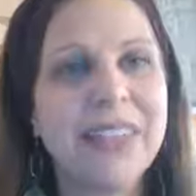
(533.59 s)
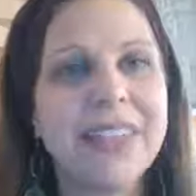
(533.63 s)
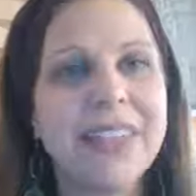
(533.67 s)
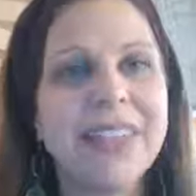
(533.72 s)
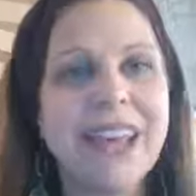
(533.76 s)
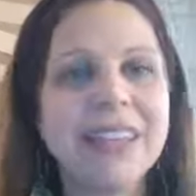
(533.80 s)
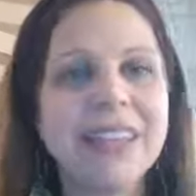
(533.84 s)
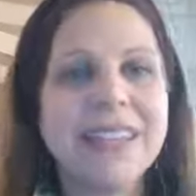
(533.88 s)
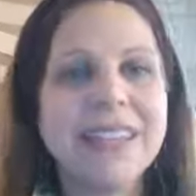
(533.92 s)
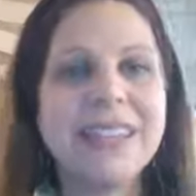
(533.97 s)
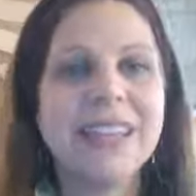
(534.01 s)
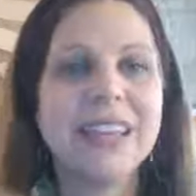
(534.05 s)

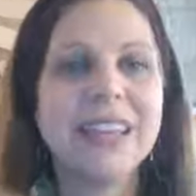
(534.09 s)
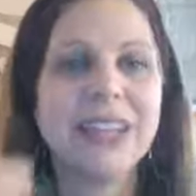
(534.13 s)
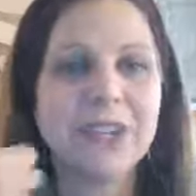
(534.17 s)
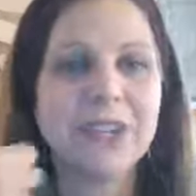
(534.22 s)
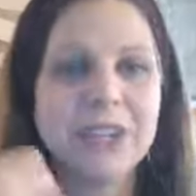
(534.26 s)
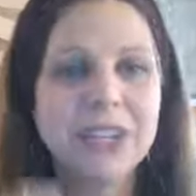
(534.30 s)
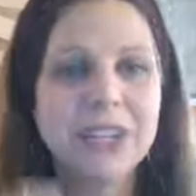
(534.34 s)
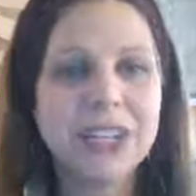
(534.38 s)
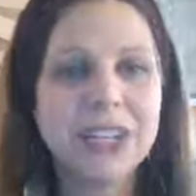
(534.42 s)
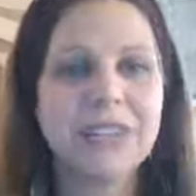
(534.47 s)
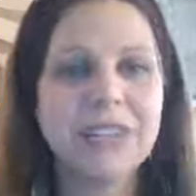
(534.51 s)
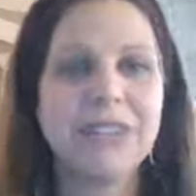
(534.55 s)
That's the
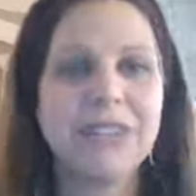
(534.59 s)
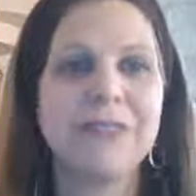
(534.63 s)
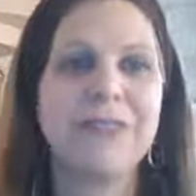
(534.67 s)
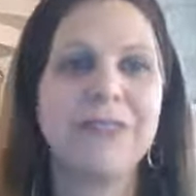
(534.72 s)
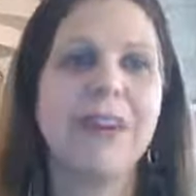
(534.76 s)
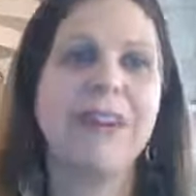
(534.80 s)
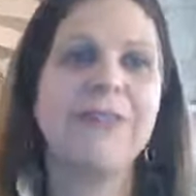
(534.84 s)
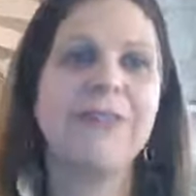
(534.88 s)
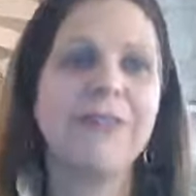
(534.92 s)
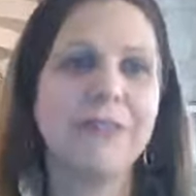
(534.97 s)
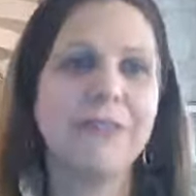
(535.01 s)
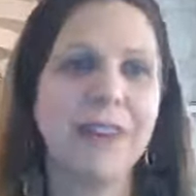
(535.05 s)
energy of
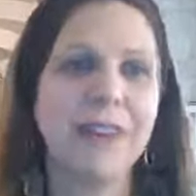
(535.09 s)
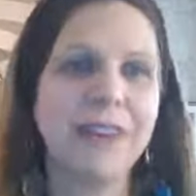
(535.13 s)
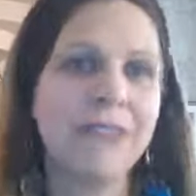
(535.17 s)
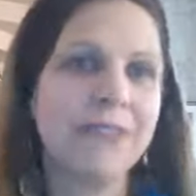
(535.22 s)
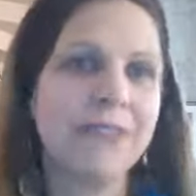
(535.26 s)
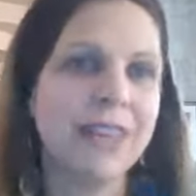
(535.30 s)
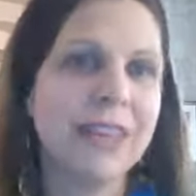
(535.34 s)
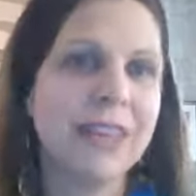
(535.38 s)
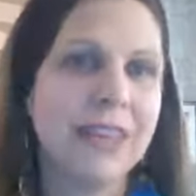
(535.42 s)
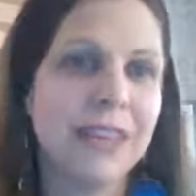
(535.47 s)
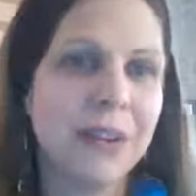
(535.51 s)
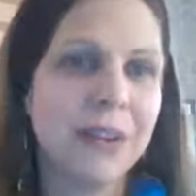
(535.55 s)

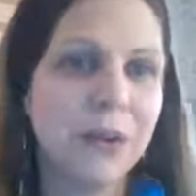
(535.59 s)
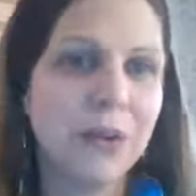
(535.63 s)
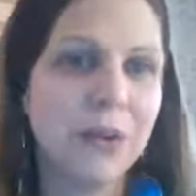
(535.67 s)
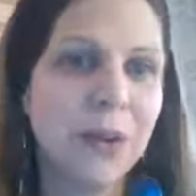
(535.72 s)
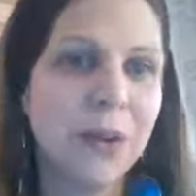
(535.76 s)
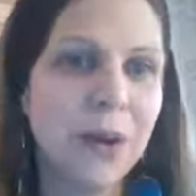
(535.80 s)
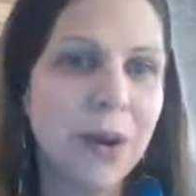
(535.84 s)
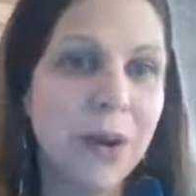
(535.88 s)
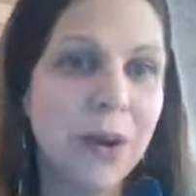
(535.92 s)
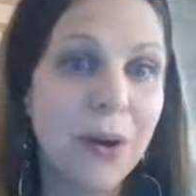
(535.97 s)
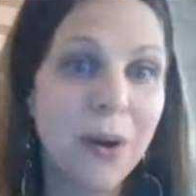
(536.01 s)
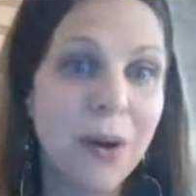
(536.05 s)
the
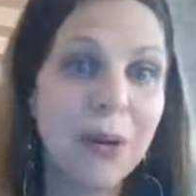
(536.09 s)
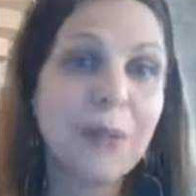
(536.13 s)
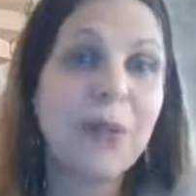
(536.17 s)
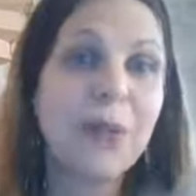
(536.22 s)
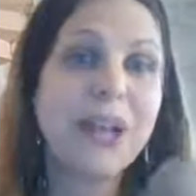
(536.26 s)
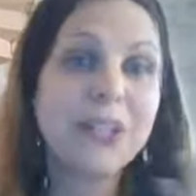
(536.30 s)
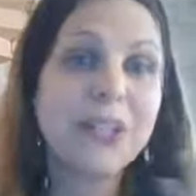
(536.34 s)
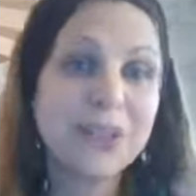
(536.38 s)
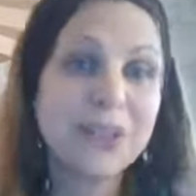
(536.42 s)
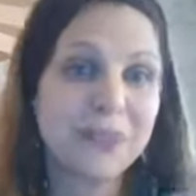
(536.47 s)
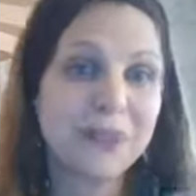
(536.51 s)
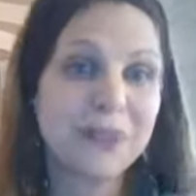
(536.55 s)

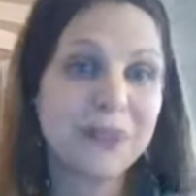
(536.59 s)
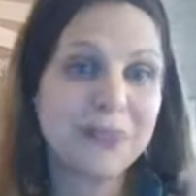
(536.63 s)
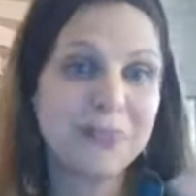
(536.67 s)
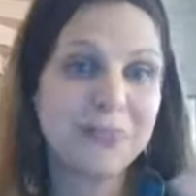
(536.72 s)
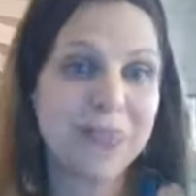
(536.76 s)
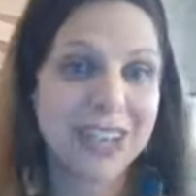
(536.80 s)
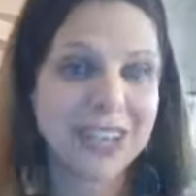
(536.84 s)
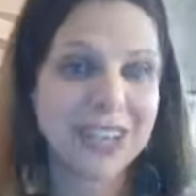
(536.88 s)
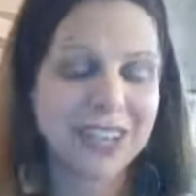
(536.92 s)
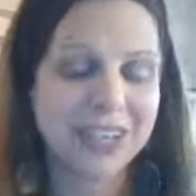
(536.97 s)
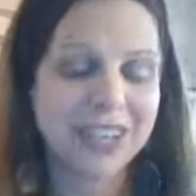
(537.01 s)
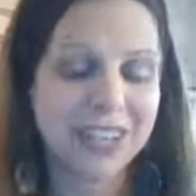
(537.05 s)

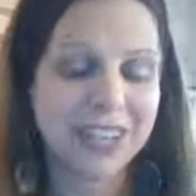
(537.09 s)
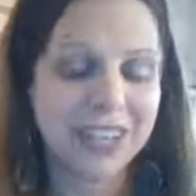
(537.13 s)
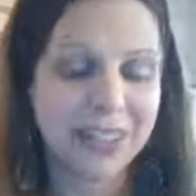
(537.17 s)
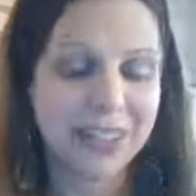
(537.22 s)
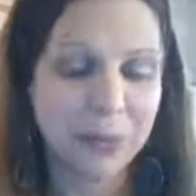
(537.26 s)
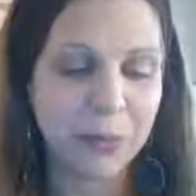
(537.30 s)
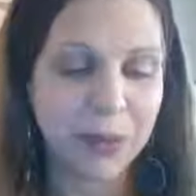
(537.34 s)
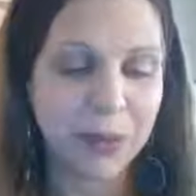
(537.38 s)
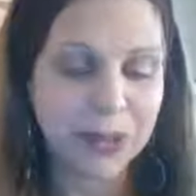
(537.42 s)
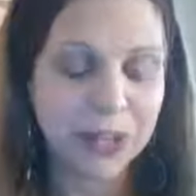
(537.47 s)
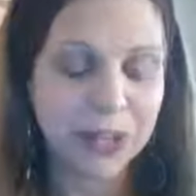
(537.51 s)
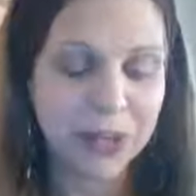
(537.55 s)
retrospection that
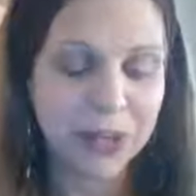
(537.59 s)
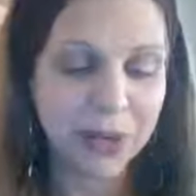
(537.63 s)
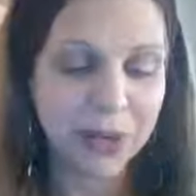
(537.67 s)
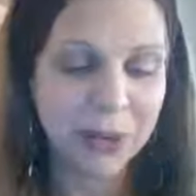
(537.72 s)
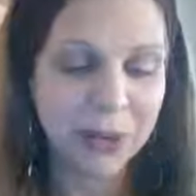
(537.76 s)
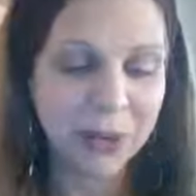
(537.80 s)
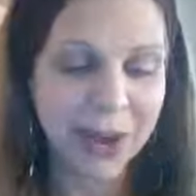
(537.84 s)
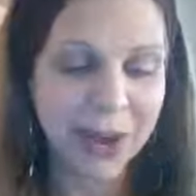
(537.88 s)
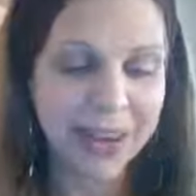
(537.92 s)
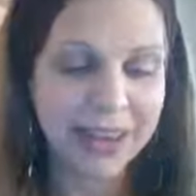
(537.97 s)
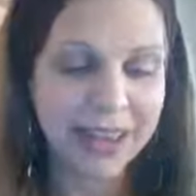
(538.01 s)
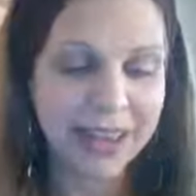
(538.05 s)
we're doing
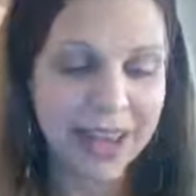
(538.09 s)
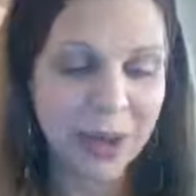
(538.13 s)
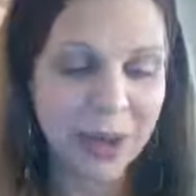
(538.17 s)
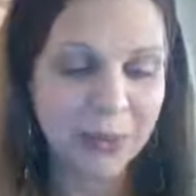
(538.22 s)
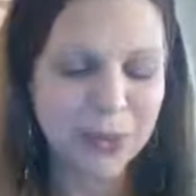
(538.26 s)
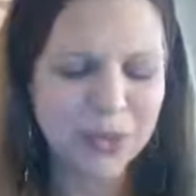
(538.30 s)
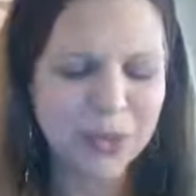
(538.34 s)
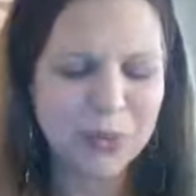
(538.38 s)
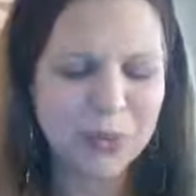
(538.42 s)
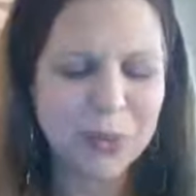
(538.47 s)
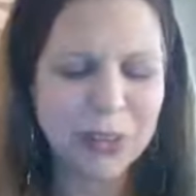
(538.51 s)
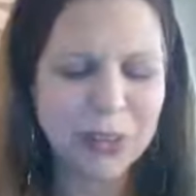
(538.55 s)
right now,
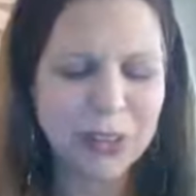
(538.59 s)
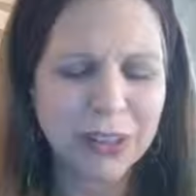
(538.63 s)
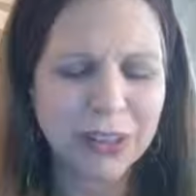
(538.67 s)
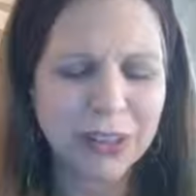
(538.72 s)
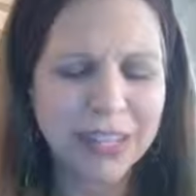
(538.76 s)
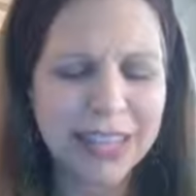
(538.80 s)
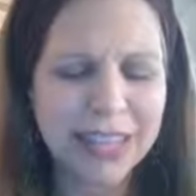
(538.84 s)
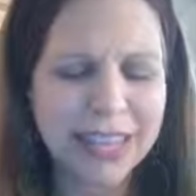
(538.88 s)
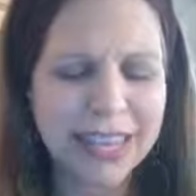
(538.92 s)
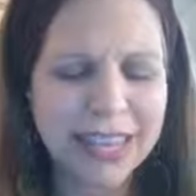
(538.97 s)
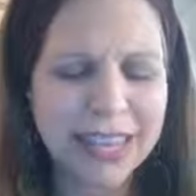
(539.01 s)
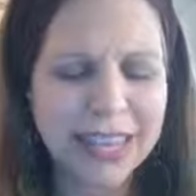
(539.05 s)
is we're
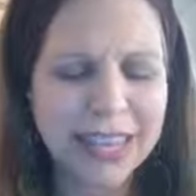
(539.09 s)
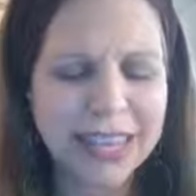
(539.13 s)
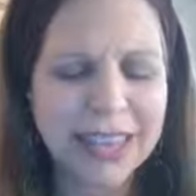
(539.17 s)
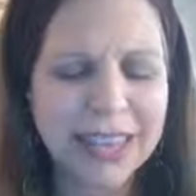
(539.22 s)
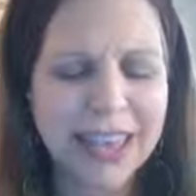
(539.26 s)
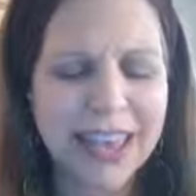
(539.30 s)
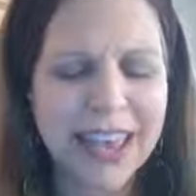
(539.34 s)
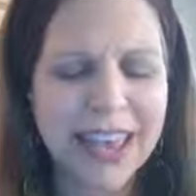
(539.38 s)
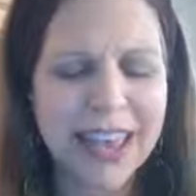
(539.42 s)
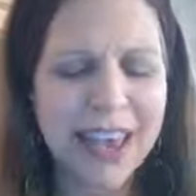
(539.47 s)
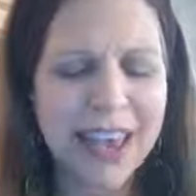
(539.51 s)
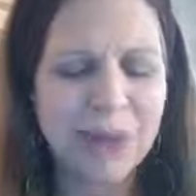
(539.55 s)
looking in
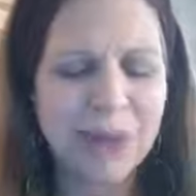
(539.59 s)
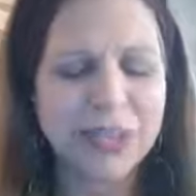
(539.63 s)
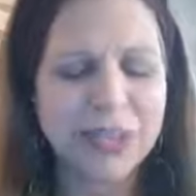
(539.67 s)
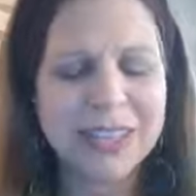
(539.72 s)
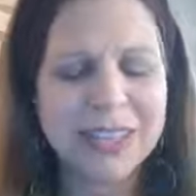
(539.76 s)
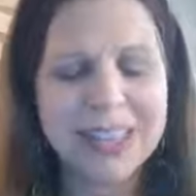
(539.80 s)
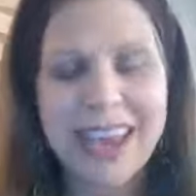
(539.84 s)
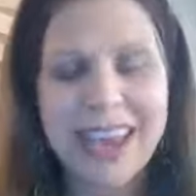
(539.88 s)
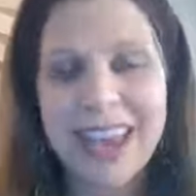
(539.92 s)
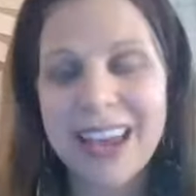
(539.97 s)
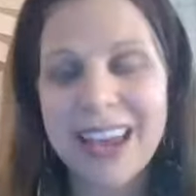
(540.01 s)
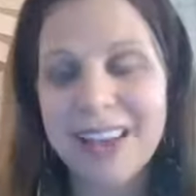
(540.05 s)
and we're
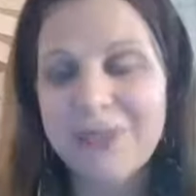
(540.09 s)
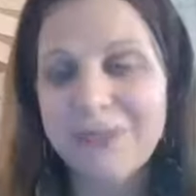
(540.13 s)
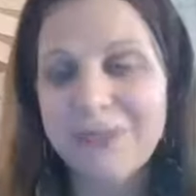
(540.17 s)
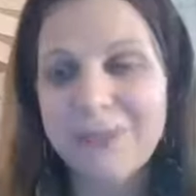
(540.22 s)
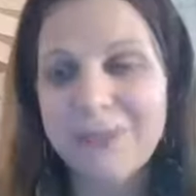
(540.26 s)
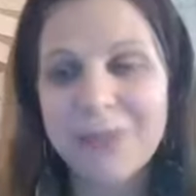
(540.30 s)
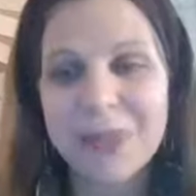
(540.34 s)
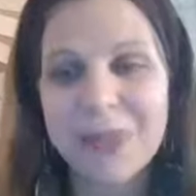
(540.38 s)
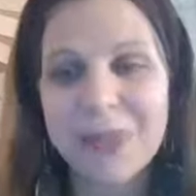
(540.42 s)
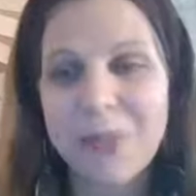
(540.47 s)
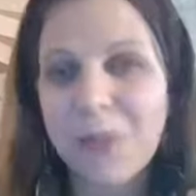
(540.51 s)
saying,